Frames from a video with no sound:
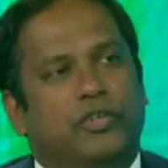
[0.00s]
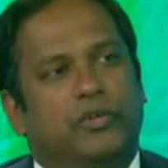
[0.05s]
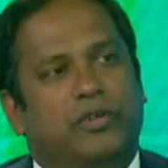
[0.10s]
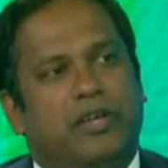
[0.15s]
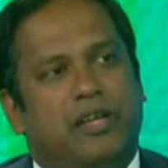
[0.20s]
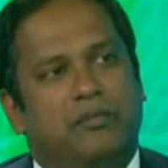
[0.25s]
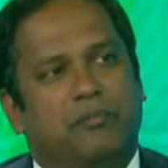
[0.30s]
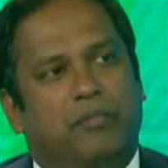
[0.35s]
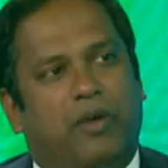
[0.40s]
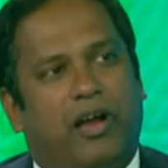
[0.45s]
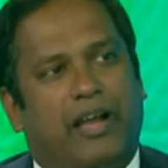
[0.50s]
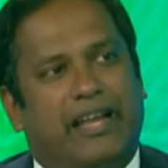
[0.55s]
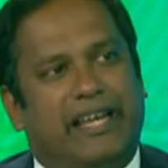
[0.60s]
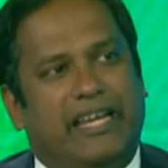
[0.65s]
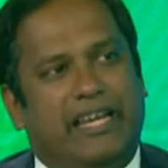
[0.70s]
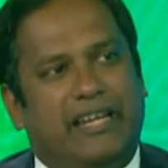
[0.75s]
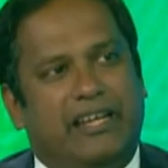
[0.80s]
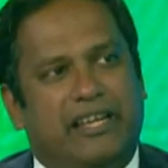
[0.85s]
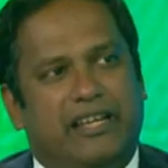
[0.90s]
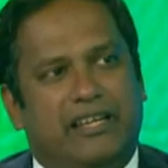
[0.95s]
can buy
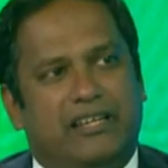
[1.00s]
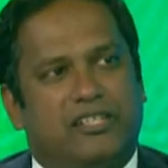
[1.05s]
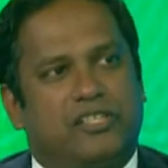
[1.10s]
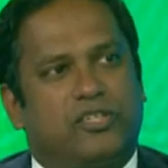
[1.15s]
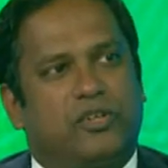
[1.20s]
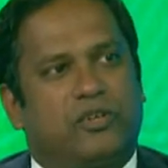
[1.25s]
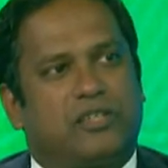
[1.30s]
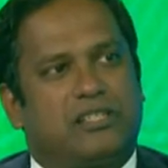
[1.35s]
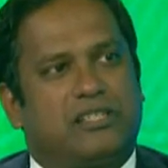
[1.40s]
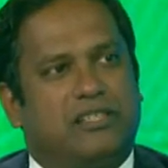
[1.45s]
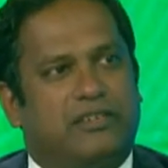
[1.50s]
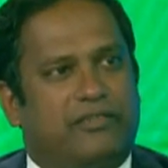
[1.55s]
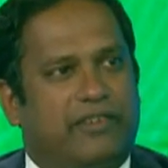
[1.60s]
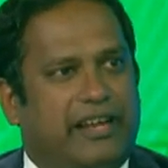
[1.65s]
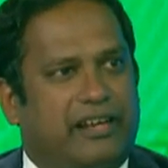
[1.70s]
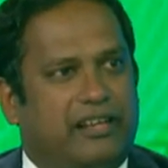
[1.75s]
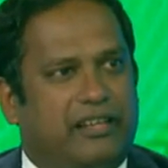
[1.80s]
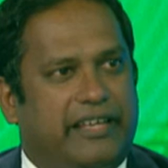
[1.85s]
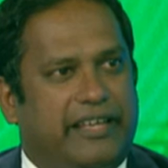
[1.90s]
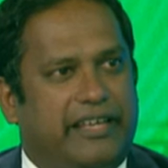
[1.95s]
Indian stocks
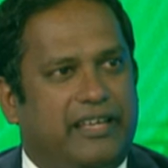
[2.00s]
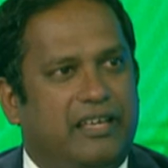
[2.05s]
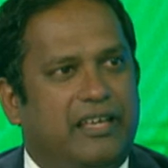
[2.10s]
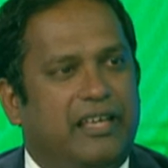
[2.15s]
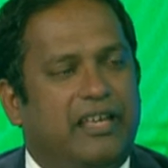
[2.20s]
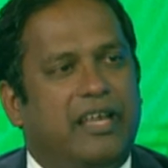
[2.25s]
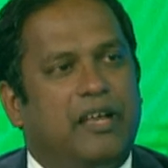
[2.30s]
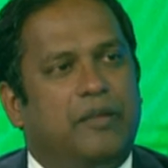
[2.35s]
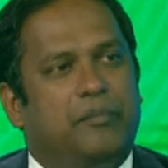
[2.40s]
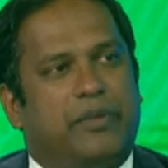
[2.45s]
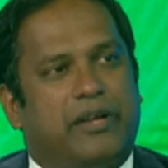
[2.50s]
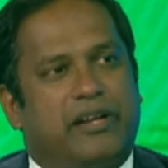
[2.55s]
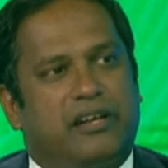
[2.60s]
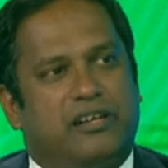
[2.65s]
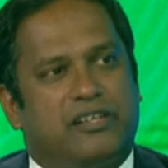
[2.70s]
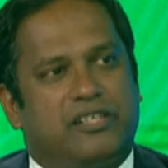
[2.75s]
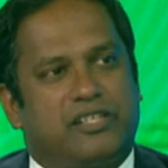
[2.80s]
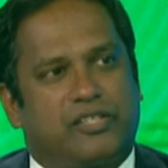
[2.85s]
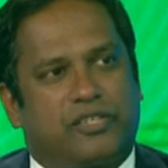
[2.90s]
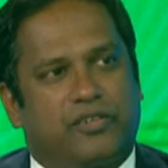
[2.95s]
directly. Mm. But an
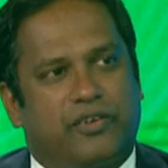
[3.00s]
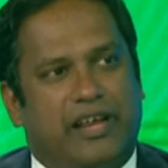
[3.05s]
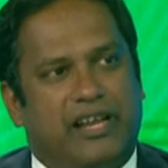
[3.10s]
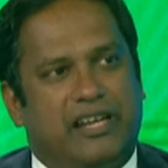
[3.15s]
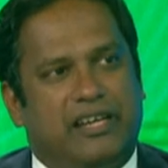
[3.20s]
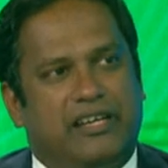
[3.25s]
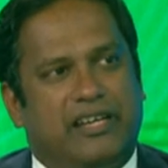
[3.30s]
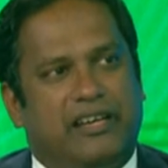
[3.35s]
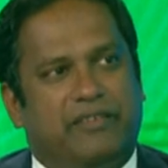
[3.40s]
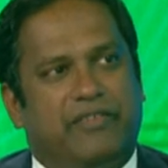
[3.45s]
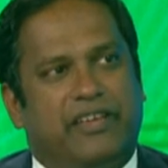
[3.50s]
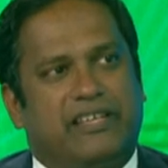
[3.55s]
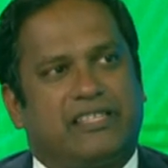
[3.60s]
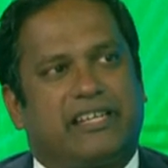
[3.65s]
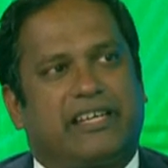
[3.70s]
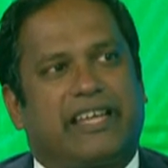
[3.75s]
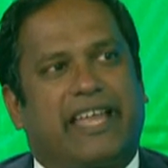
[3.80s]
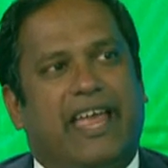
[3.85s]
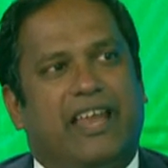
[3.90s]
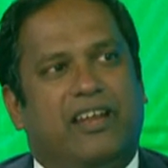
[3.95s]
Australian investor
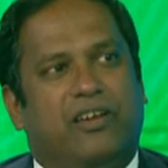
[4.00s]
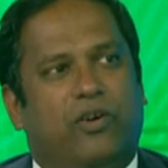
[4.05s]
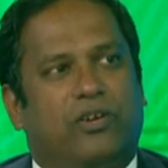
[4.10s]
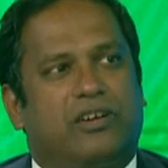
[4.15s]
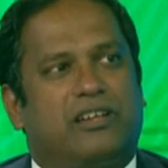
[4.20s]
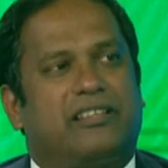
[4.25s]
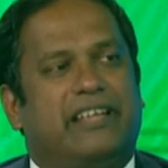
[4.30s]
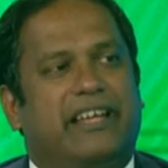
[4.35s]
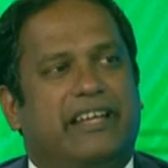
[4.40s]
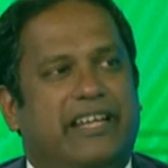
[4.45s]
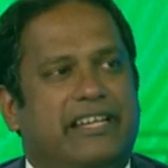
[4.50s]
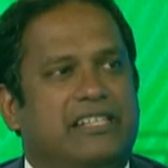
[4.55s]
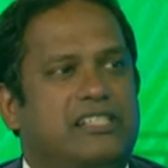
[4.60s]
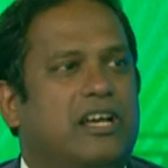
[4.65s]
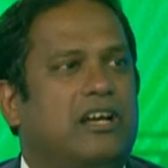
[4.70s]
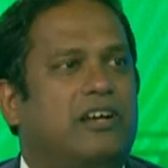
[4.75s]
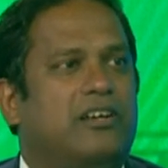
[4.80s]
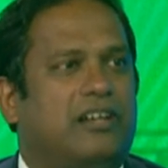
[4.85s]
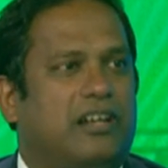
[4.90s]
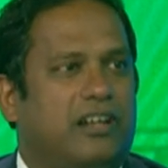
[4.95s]
cannot. They need
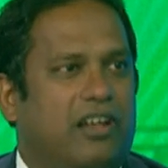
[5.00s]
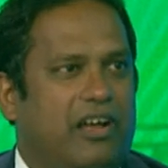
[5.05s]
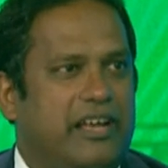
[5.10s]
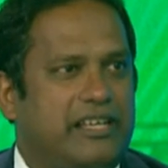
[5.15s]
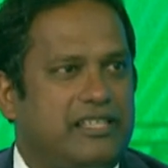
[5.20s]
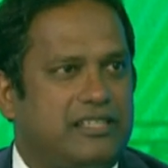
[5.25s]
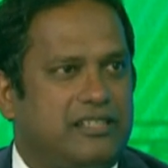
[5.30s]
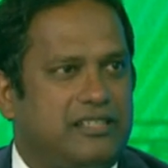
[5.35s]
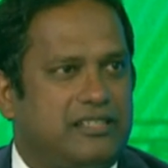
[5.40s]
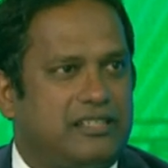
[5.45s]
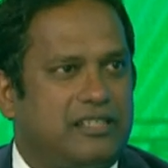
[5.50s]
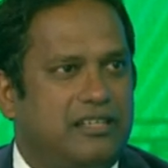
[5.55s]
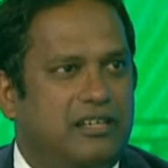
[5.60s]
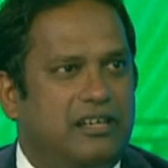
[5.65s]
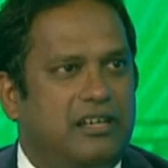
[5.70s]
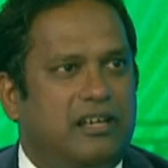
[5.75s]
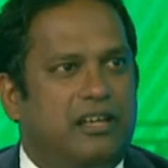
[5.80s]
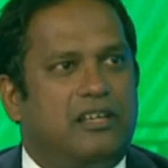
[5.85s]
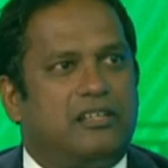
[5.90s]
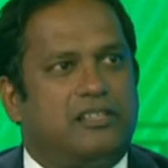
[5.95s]
to own a license. Right.
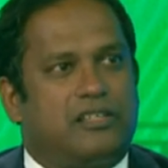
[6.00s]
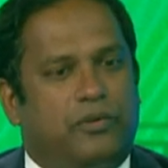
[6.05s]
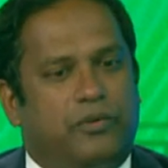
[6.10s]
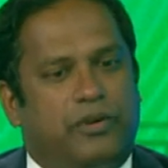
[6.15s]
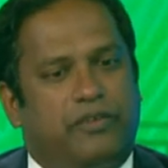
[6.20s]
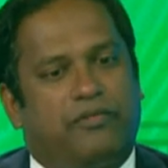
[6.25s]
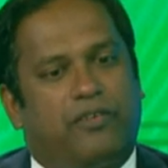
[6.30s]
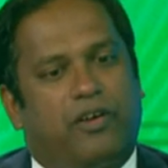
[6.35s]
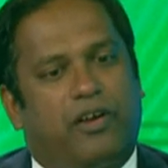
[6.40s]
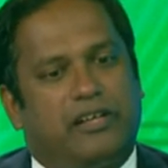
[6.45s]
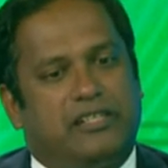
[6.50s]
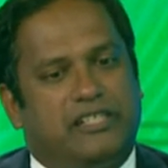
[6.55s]
So we find